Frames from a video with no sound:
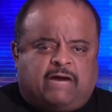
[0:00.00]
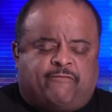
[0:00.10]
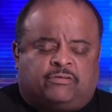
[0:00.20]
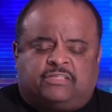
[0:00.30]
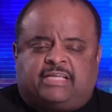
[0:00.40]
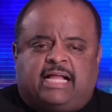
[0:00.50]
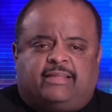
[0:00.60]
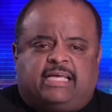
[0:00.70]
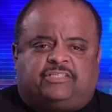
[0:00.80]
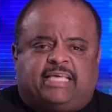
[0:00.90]
folks, it's the
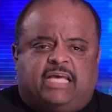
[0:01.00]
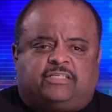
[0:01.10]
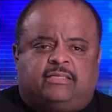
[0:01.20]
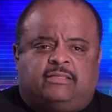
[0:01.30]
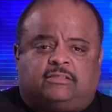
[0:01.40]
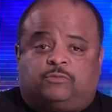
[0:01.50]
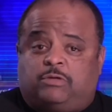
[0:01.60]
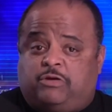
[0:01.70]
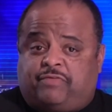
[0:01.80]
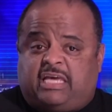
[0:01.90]
holiday season. This is
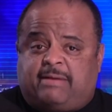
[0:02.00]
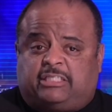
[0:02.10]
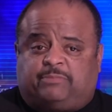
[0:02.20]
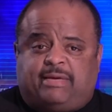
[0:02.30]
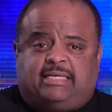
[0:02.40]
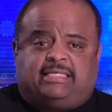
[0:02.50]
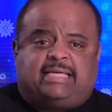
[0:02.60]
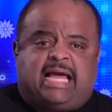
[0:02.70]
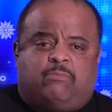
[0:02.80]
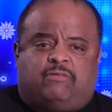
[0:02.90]
when you think about spending
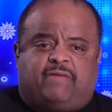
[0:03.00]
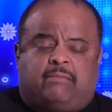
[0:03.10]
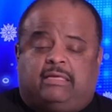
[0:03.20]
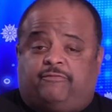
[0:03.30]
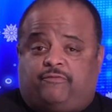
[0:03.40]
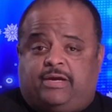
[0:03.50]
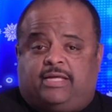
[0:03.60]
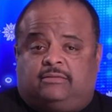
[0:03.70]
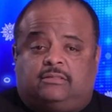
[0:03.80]
time with family and friends.